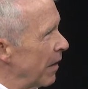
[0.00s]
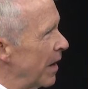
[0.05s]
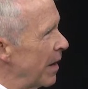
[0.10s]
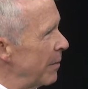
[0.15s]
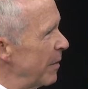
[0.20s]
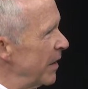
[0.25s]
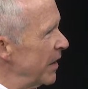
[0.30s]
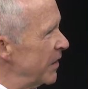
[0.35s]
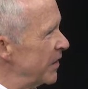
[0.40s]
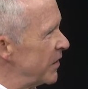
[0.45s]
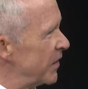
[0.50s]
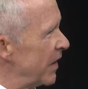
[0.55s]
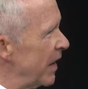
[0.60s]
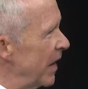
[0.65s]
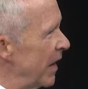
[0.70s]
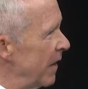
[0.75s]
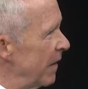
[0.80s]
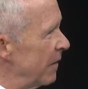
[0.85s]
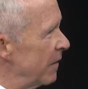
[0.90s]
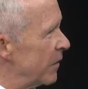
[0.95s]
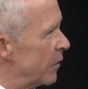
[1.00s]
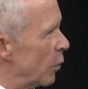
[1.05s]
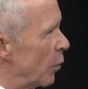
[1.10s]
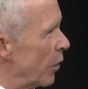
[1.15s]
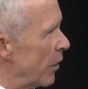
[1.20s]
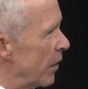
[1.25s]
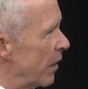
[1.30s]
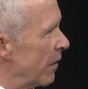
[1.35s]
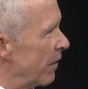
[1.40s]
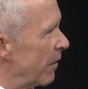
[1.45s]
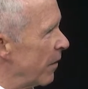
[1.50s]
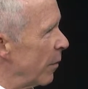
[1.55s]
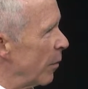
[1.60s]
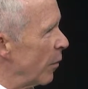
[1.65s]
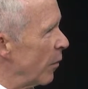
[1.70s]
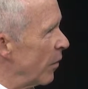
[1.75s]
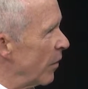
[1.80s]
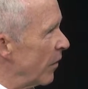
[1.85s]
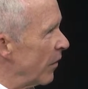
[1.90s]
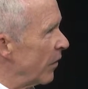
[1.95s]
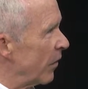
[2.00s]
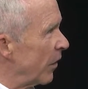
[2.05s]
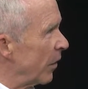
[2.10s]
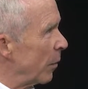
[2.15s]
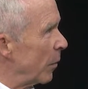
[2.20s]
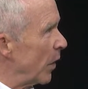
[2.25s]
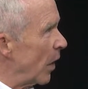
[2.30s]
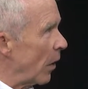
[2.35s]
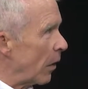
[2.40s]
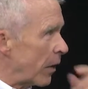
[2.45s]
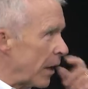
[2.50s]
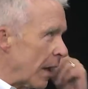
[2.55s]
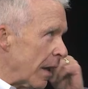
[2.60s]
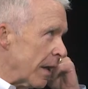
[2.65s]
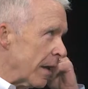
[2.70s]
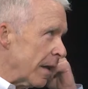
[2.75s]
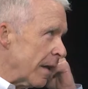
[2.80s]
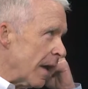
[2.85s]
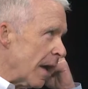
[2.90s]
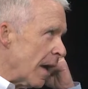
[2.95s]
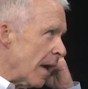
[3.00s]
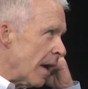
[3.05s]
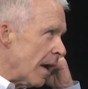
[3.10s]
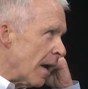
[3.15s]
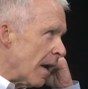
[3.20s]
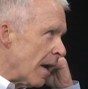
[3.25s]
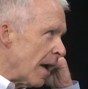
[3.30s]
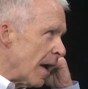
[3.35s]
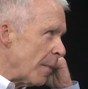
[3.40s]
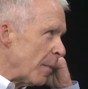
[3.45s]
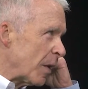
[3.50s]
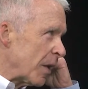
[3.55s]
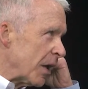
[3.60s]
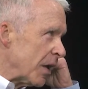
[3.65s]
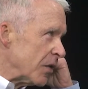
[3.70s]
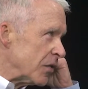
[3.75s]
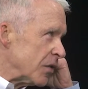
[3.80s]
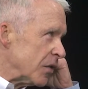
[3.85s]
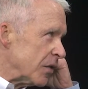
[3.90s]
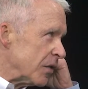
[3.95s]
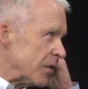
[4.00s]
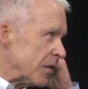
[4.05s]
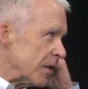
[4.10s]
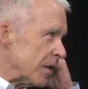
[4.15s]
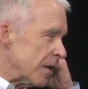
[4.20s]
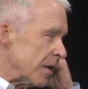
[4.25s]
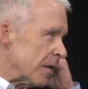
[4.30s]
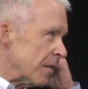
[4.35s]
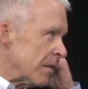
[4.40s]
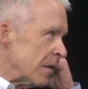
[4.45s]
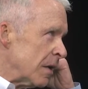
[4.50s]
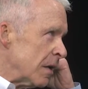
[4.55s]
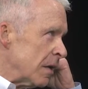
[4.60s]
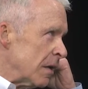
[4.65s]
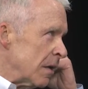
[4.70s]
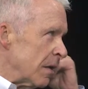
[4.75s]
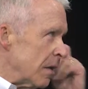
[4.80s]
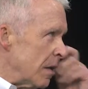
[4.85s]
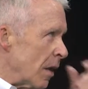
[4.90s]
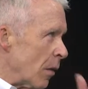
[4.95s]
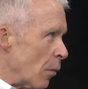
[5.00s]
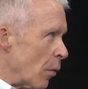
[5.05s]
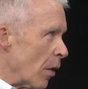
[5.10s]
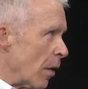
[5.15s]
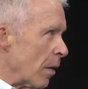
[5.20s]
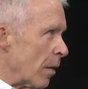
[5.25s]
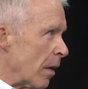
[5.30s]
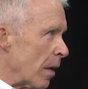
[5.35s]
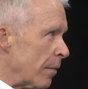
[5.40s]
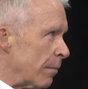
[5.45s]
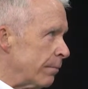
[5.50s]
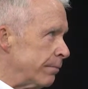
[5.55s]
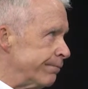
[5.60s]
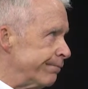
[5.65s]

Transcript: How many saves were there from from Narcan uh, applications? Uh, mm -hmm. There were uh,